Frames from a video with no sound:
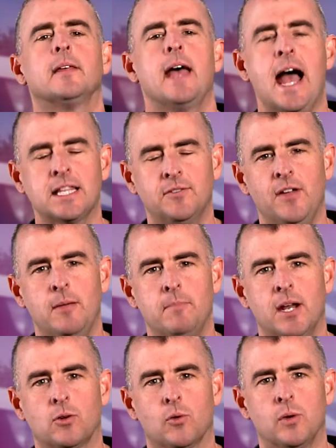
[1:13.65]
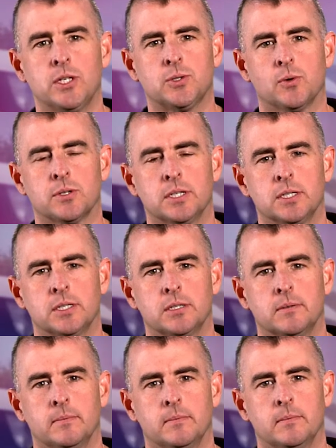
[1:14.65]
activate medical resources,
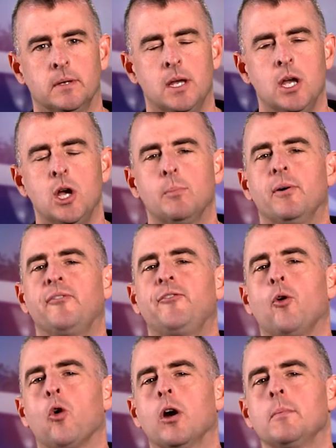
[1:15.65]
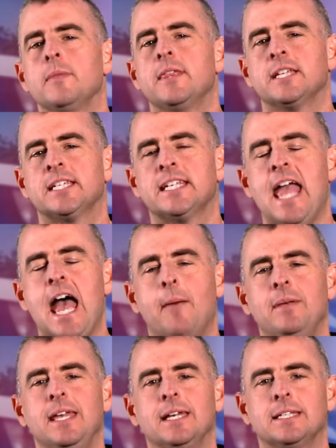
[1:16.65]
perform the
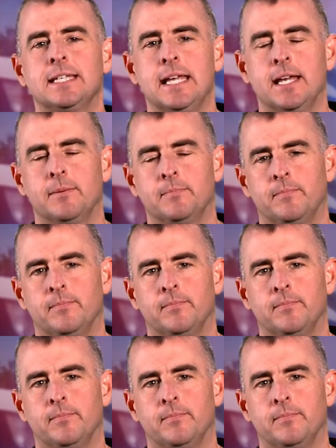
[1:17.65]
SCAB-E exam,